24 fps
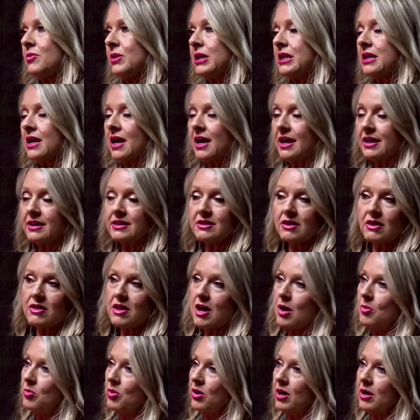We'd hiked on
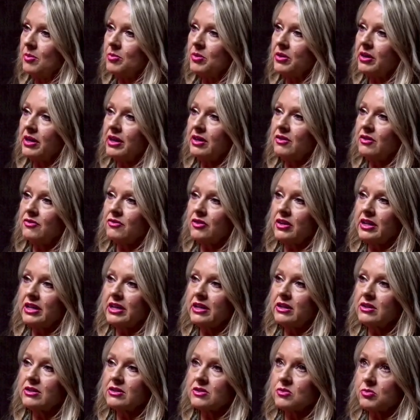that property for
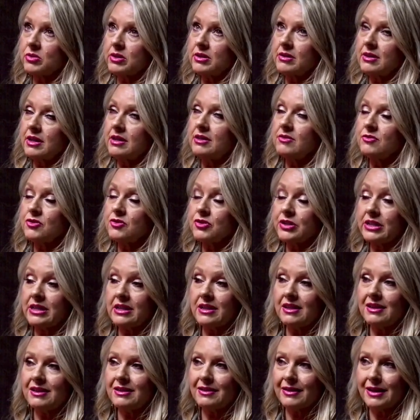years. We kind of treated
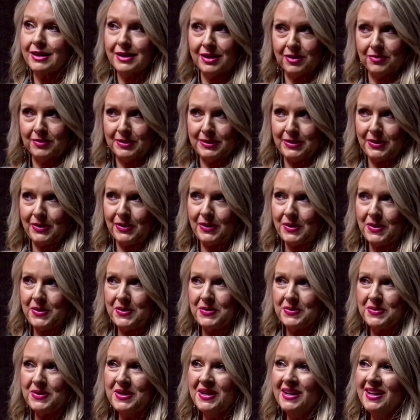it like it was our
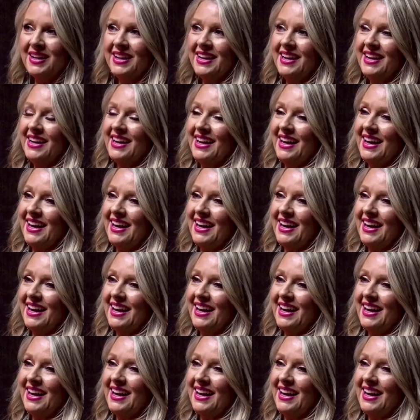own, mm-hmm.